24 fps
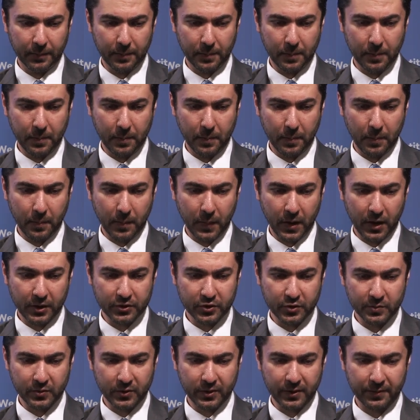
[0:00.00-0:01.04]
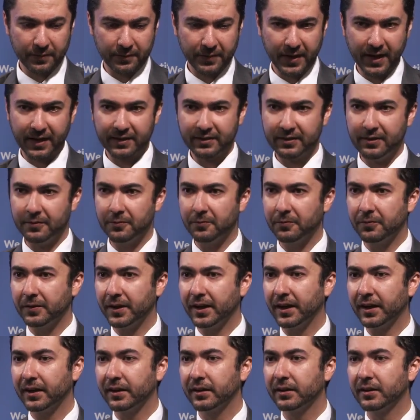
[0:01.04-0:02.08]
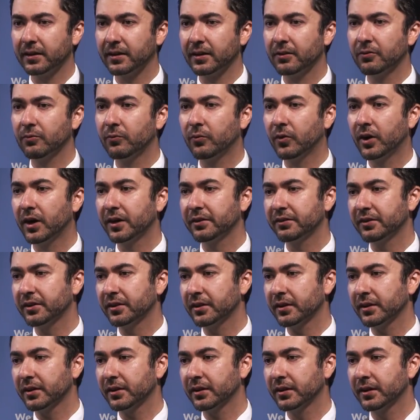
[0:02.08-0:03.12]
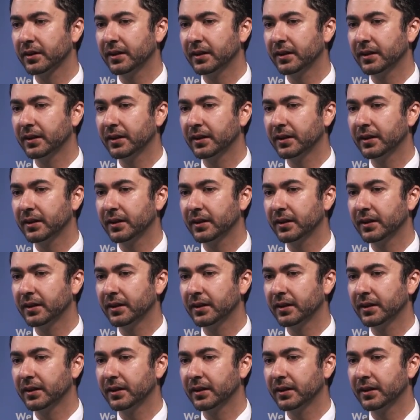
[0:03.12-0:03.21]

much more effective way in 1 year.